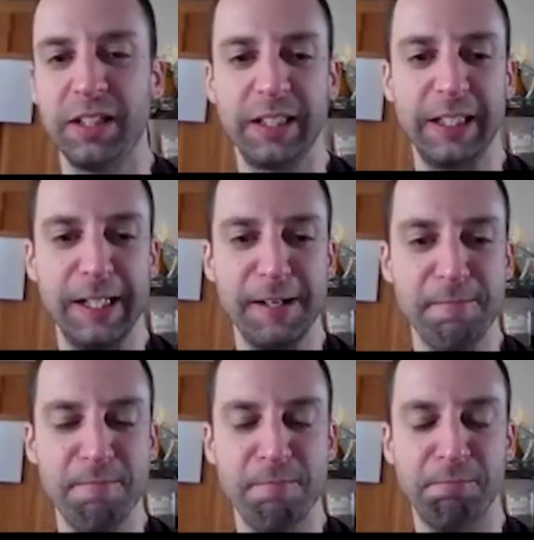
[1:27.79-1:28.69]

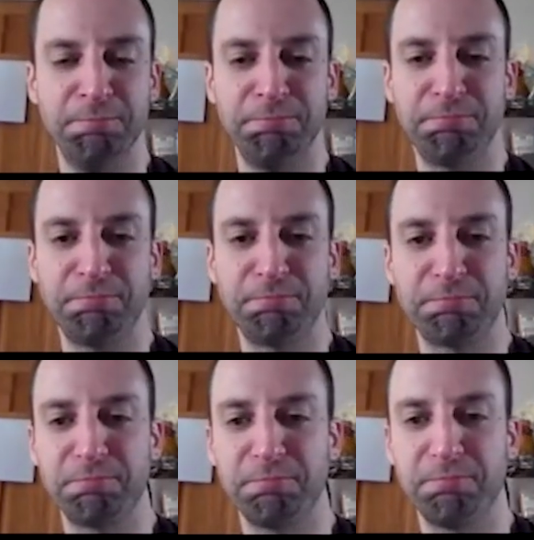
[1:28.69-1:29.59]
Um
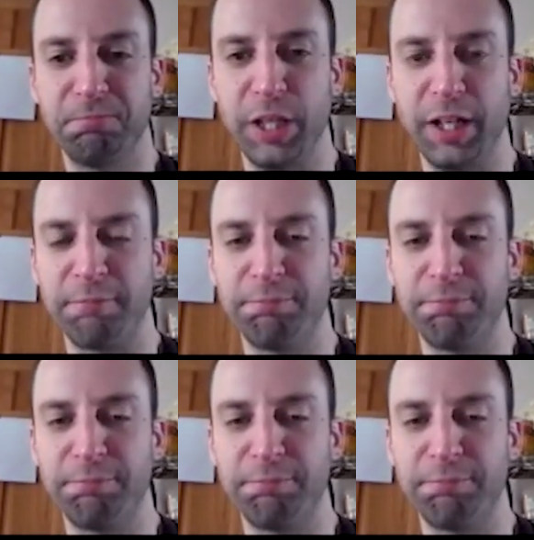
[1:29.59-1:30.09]
yeah.